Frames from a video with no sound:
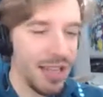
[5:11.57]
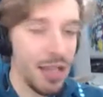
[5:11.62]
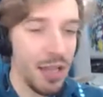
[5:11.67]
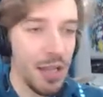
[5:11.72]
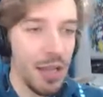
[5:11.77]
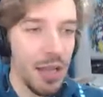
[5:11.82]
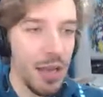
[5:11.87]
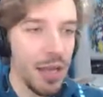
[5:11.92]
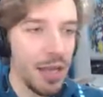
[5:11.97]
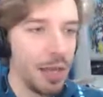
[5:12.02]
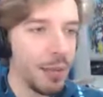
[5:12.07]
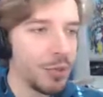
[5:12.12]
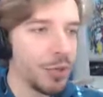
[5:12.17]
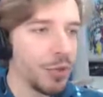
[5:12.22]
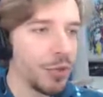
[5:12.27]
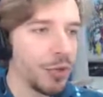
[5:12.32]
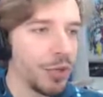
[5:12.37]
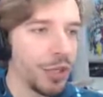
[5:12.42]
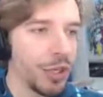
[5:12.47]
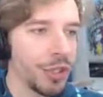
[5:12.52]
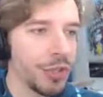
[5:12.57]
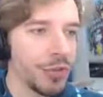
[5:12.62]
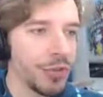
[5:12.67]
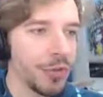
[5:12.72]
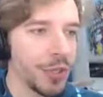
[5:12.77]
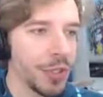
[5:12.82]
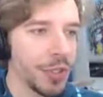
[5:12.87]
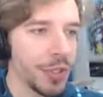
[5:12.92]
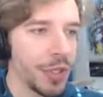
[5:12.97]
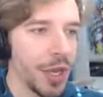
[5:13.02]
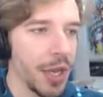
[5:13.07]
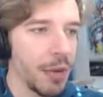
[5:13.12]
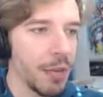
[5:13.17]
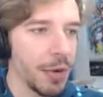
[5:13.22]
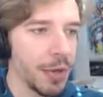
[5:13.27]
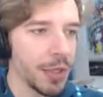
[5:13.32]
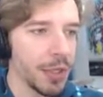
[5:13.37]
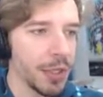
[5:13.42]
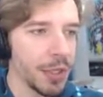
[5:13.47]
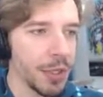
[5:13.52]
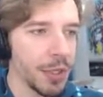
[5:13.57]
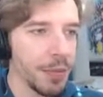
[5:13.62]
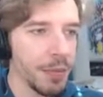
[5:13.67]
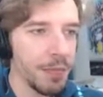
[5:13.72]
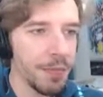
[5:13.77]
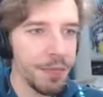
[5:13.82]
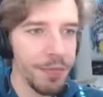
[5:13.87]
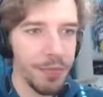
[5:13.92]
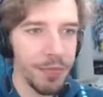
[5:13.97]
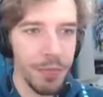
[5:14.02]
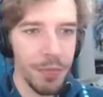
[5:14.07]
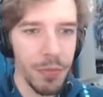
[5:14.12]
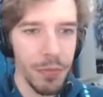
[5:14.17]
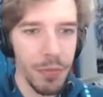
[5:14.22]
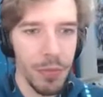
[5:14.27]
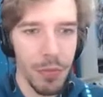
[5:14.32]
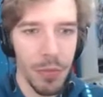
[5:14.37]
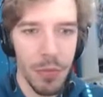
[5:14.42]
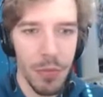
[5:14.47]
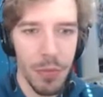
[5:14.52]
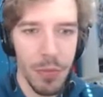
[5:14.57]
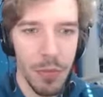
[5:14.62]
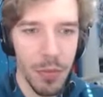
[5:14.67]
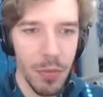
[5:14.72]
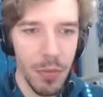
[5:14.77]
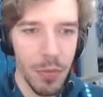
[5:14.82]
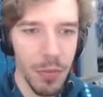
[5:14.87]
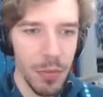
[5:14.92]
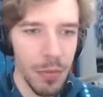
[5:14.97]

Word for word: I am too Dutch for this game, I tell you. Oh. Oh.